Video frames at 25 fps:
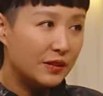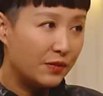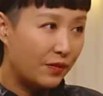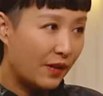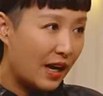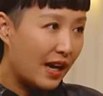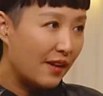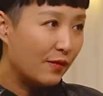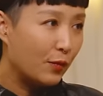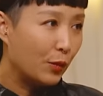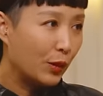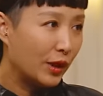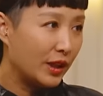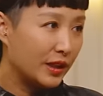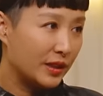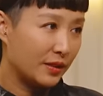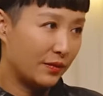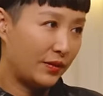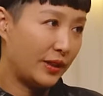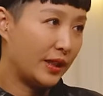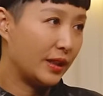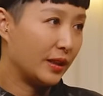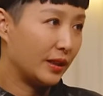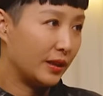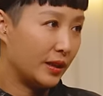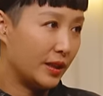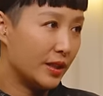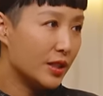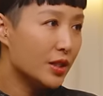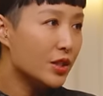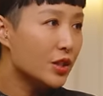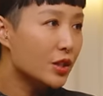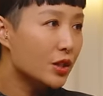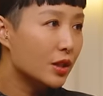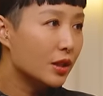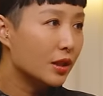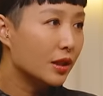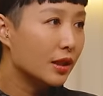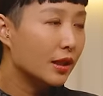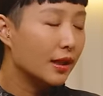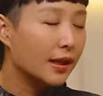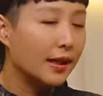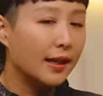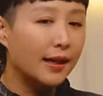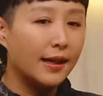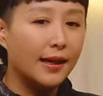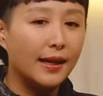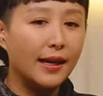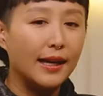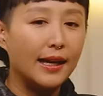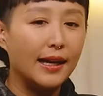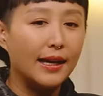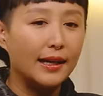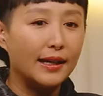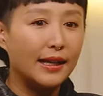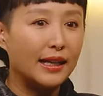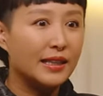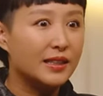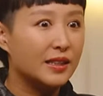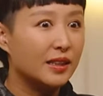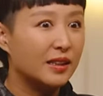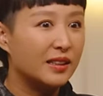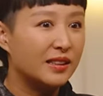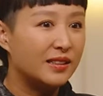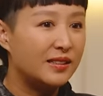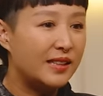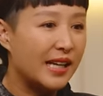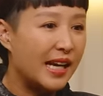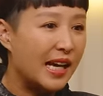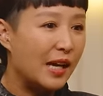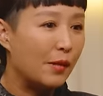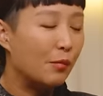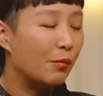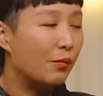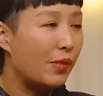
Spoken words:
5 words of English, and has a damn